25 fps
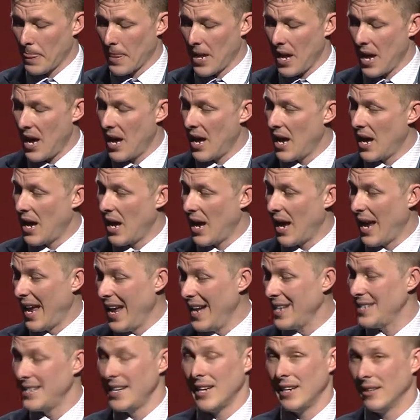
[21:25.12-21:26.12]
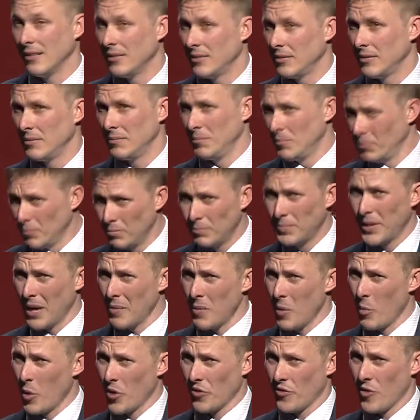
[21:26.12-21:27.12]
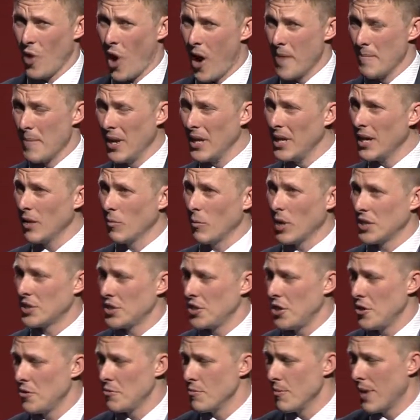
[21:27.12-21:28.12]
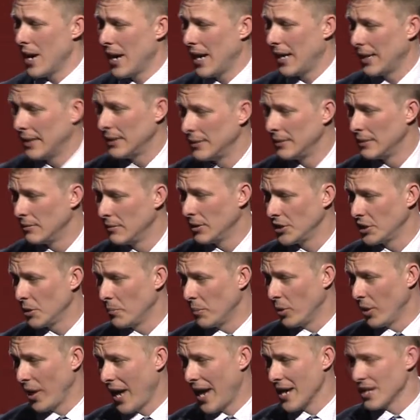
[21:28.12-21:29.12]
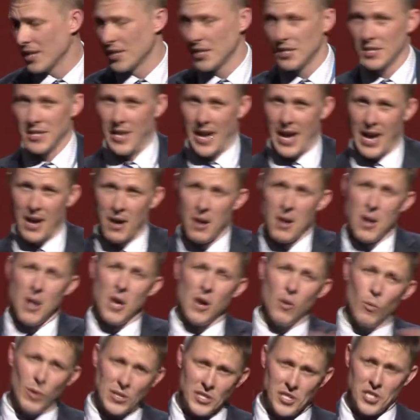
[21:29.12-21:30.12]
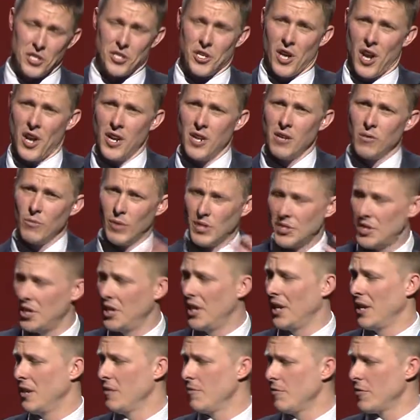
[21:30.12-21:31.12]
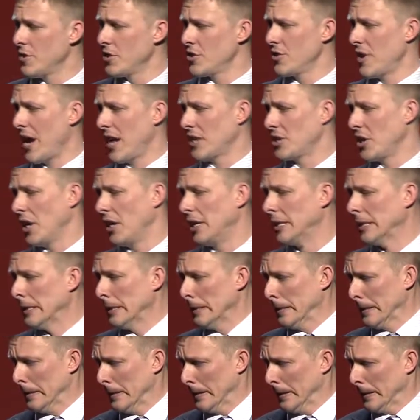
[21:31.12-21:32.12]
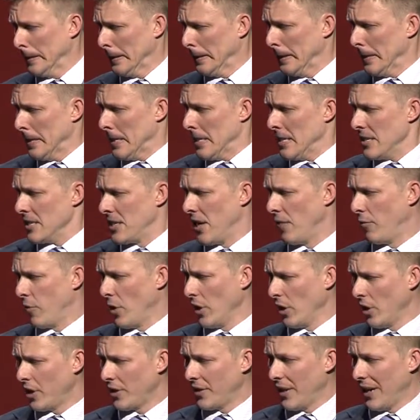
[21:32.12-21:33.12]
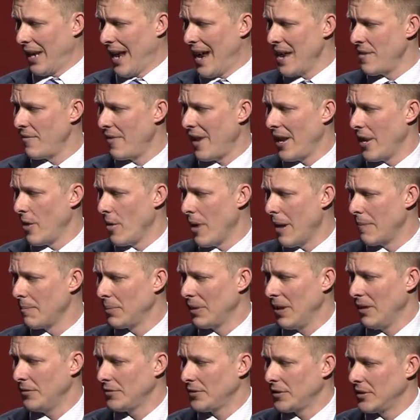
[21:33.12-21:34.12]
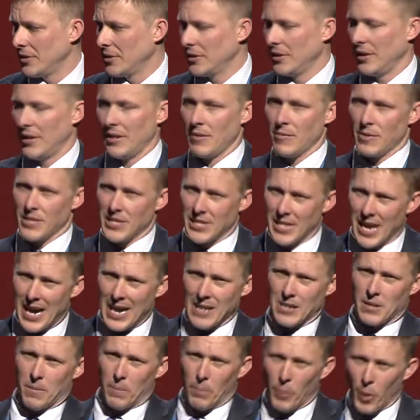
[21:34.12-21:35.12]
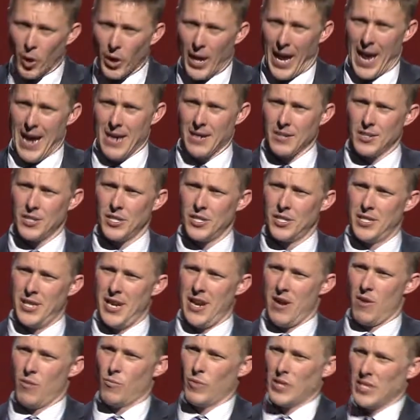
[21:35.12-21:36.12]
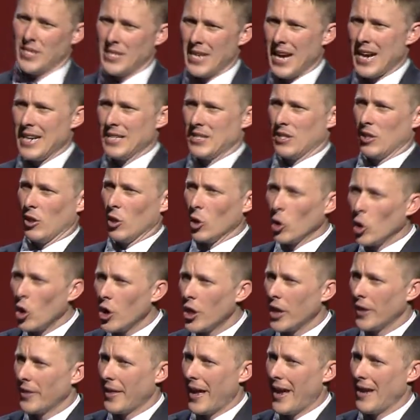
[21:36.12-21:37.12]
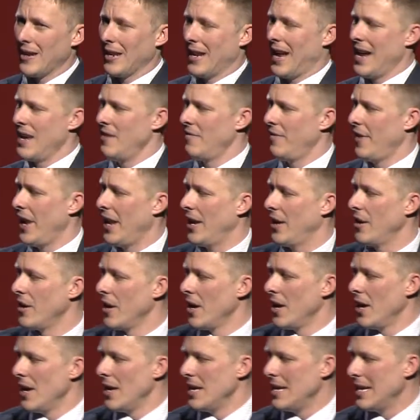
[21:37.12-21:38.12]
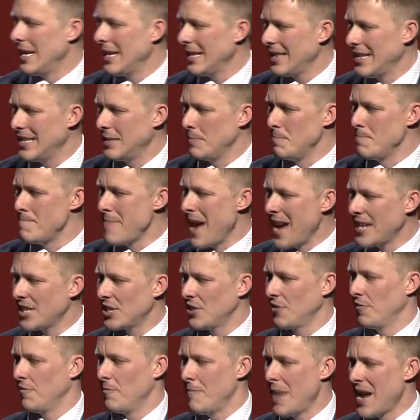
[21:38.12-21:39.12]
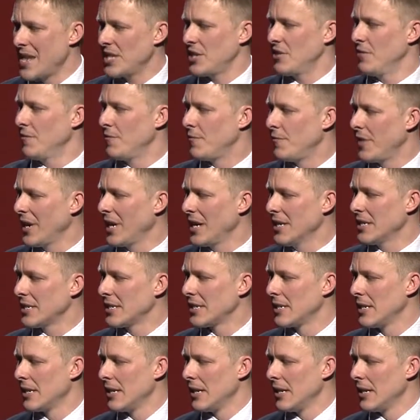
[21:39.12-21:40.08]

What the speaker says: a hectare. It's going to be worth $9 million once you put houses there, once you zone it, once you get infrastructure. So if we look at the land value uplift, and we start to put houses there, and we start to look at that land value, you get these massive, massive figures.